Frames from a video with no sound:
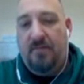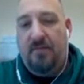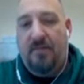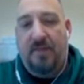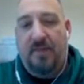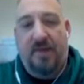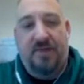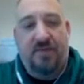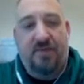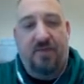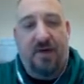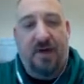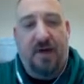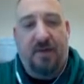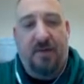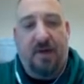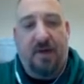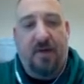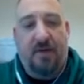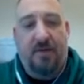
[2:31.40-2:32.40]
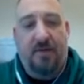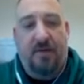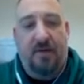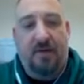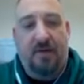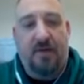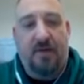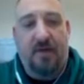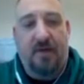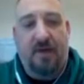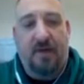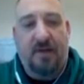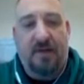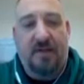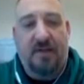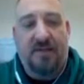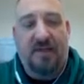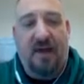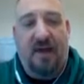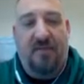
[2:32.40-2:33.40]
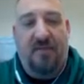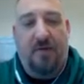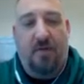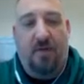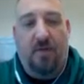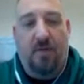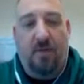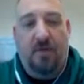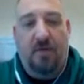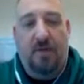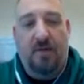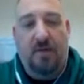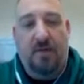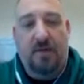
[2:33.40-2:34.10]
that's worried about. That's kind of an old